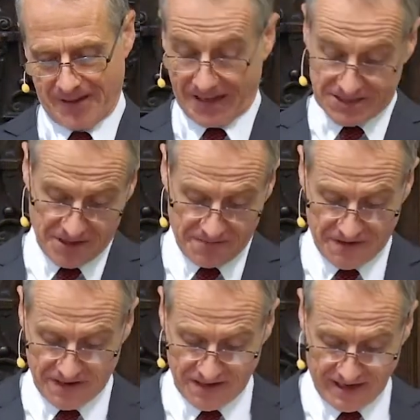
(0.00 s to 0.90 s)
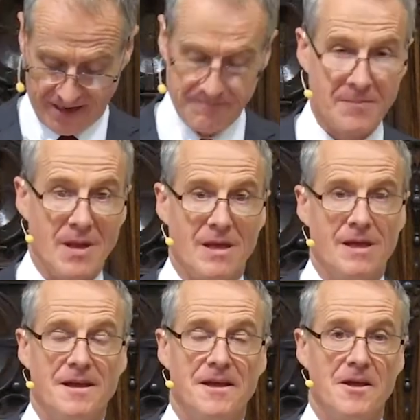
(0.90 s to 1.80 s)
And so finally,
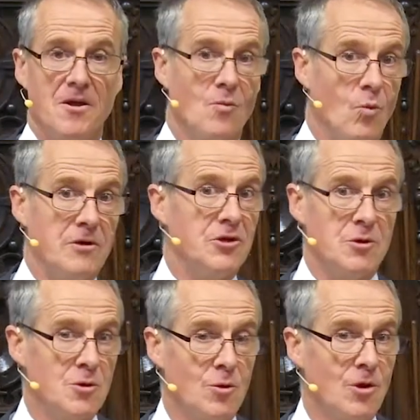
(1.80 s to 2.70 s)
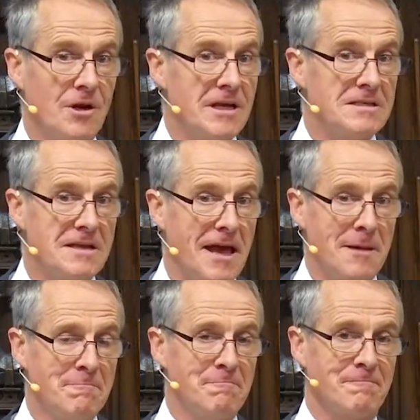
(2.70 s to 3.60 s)
won't you call on his
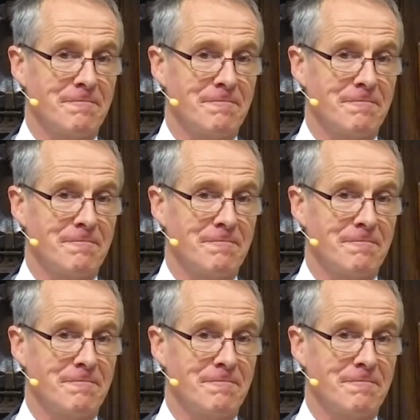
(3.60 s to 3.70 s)
name?